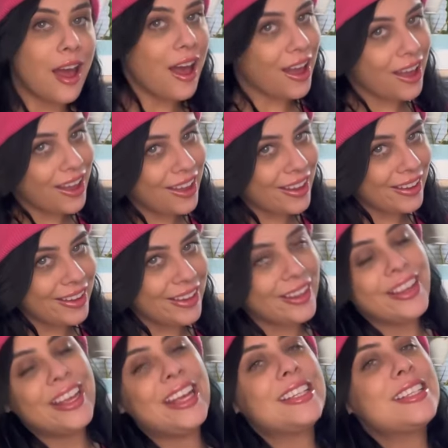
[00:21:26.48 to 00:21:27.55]

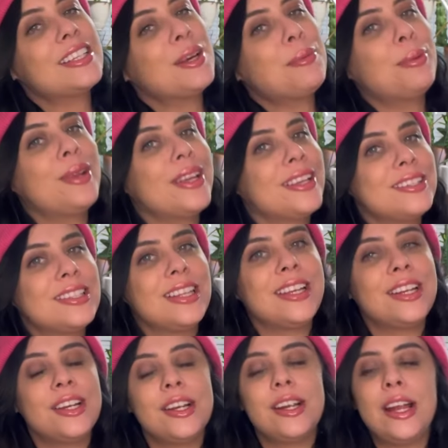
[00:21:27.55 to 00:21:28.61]
Hi, it's a couple days
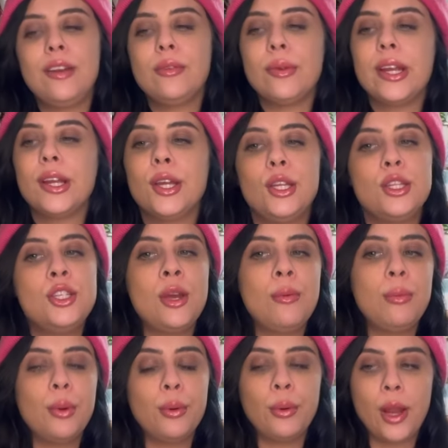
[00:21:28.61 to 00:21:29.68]
later, and we are gonna
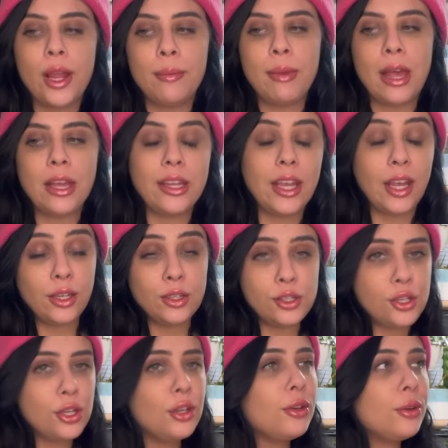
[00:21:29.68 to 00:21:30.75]
jump right back
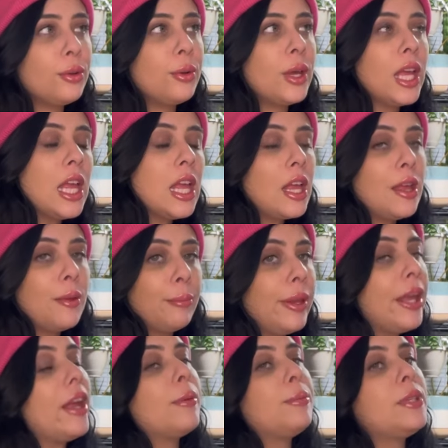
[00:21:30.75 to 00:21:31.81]
into
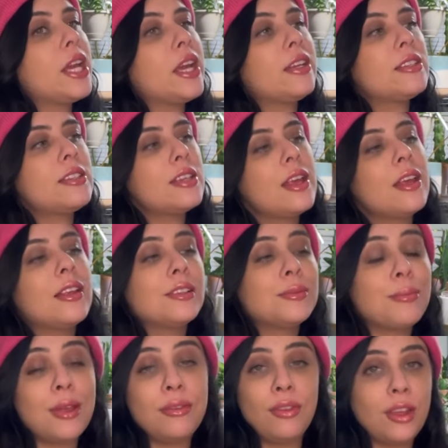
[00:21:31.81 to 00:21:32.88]
plant updates,
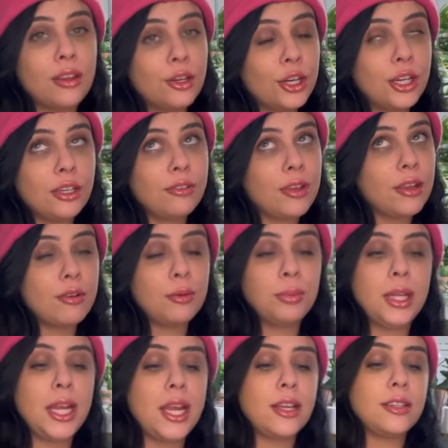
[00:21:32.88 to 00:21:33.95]
my current favorite
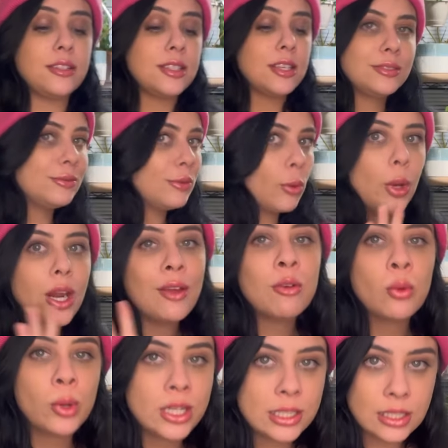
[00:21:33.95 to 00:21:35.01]
plants,
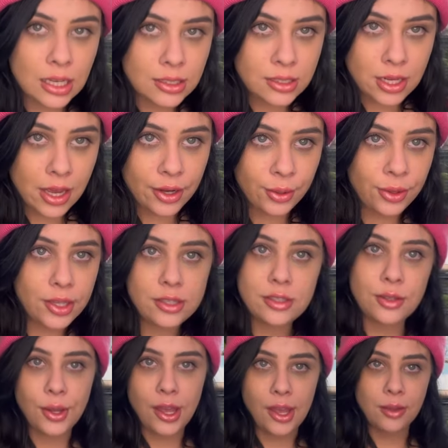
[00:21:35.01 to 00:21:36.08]
whatever we decide to title this,
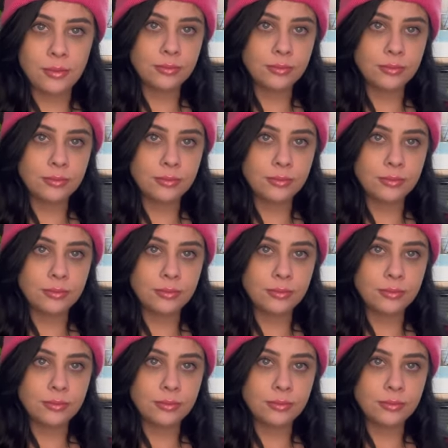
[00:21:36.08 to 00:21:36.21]
okay?